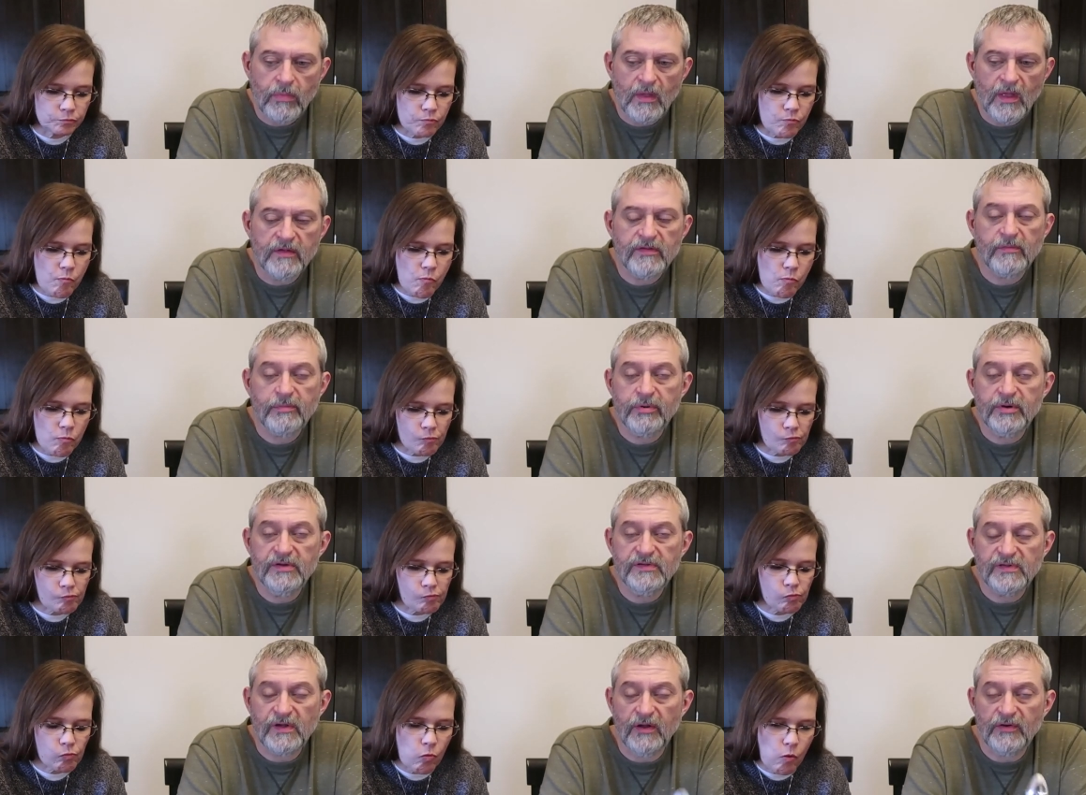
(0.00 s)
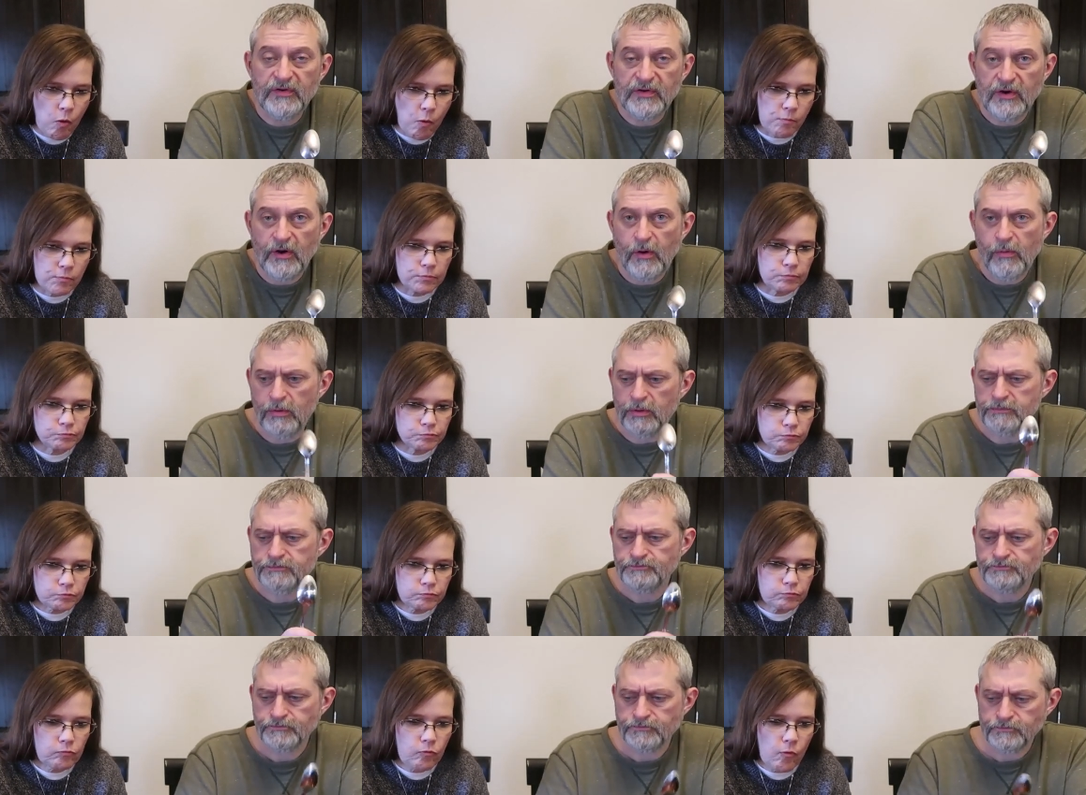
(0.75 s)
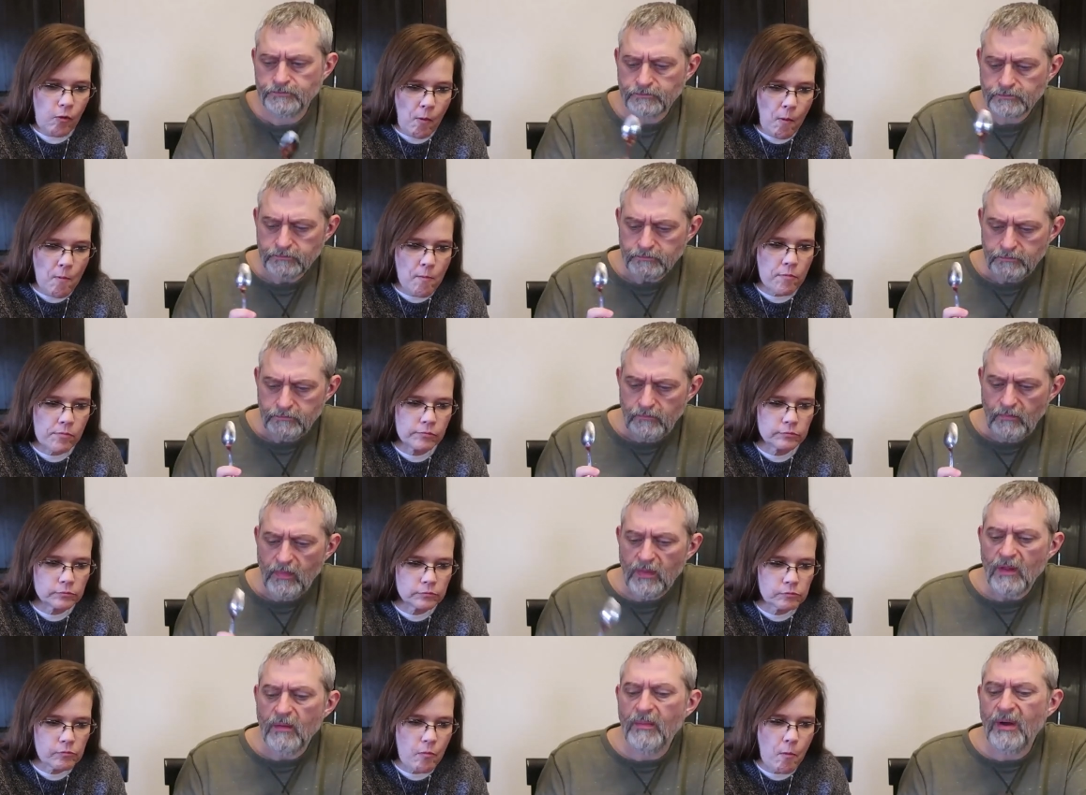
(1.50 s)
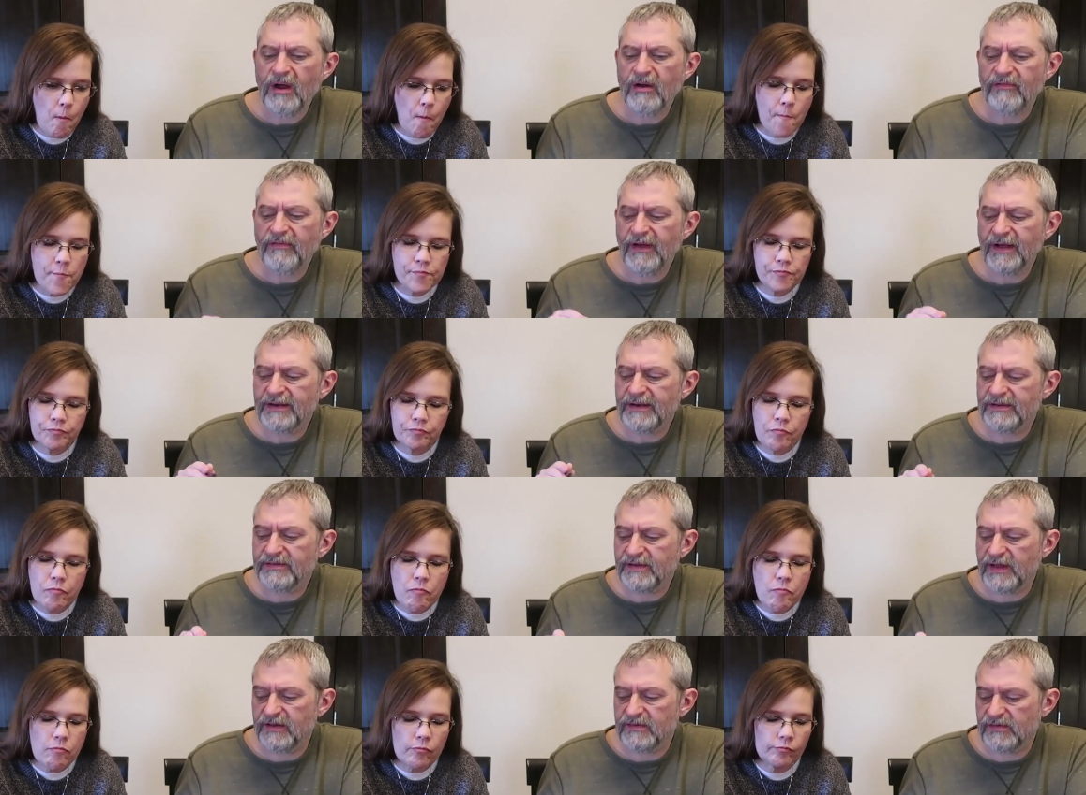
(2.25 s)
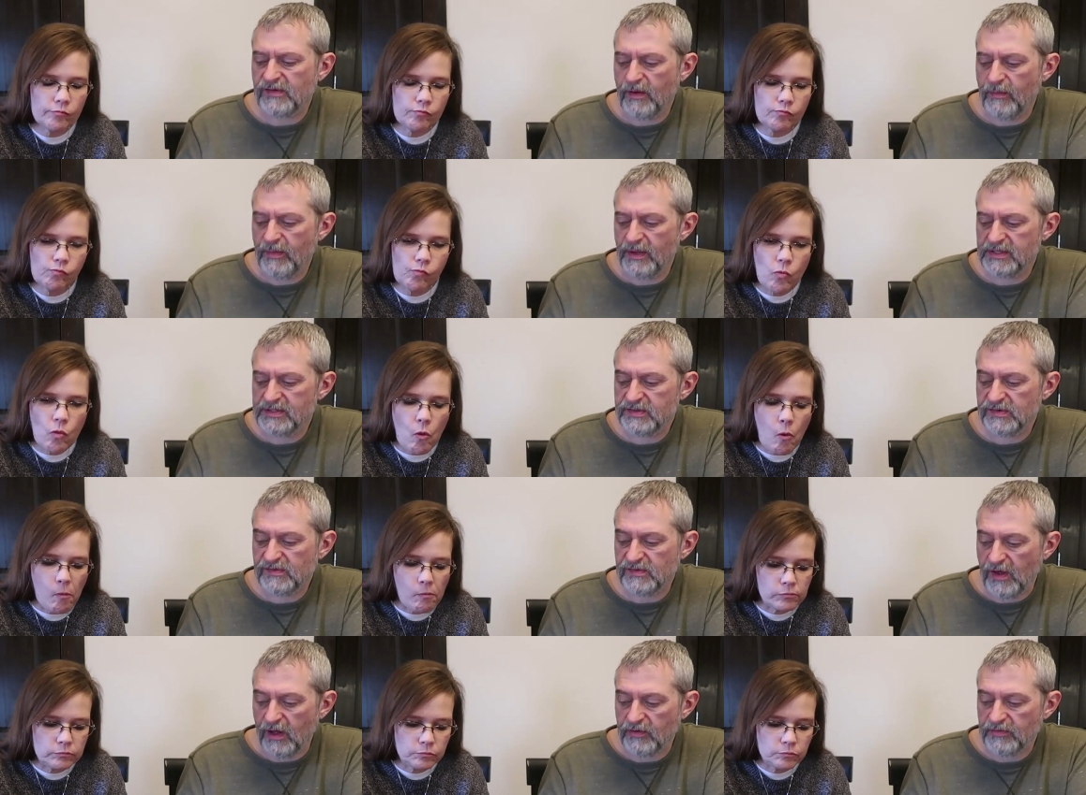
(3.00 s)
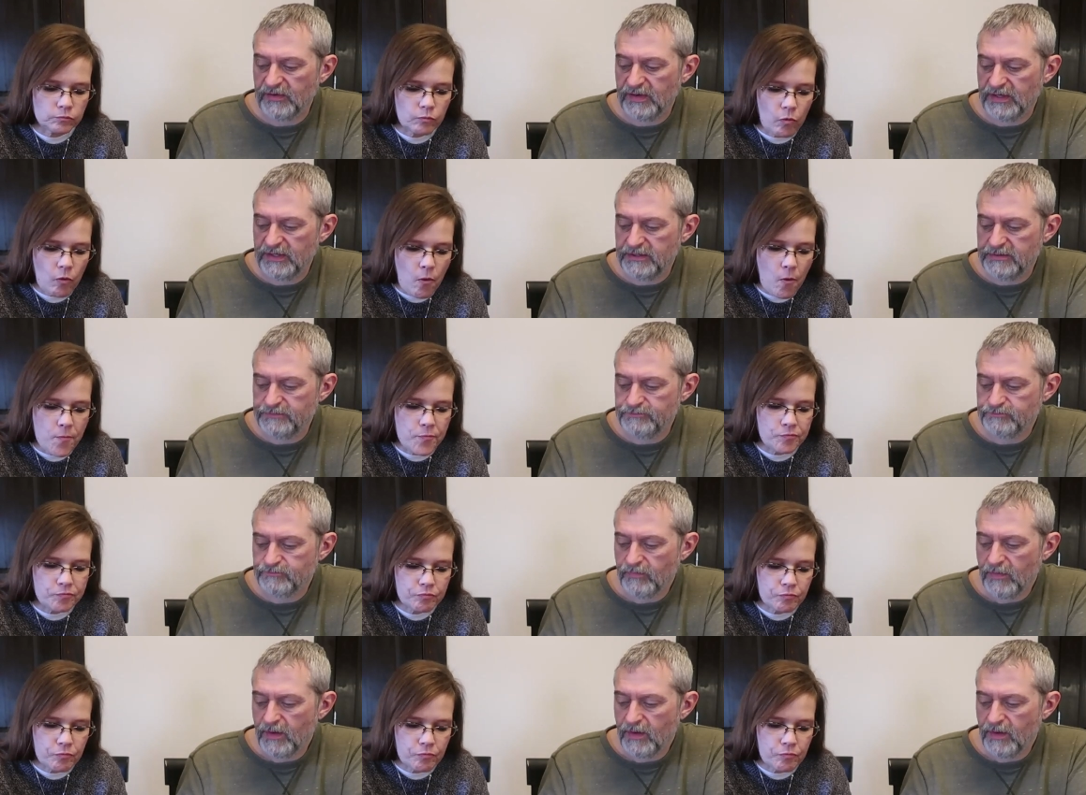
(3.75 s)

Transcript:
Speaker 1: That's a pretty salty caramel. Matter of fact, it's got so much salt in it